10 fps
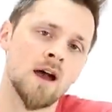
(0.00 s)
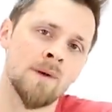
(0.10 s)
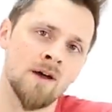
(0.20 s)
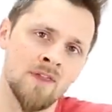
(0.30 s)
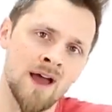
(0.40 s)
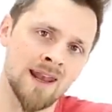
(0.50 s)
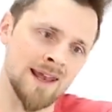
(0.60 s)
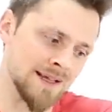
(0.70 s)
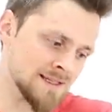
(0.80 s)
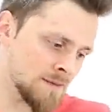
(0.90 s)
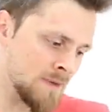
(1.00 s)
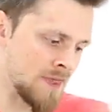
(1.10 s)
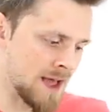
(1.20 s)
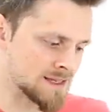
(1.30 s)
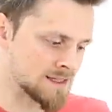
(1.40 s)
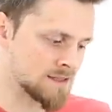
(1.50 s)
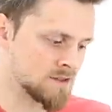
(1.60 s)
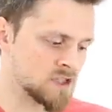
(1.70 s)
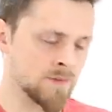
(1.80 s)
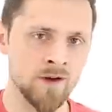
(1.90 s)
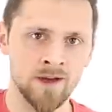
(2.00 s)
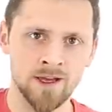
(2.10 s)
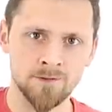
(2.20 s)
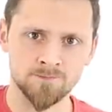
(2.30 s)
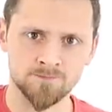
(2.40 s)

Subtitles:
about that later, but that's just about it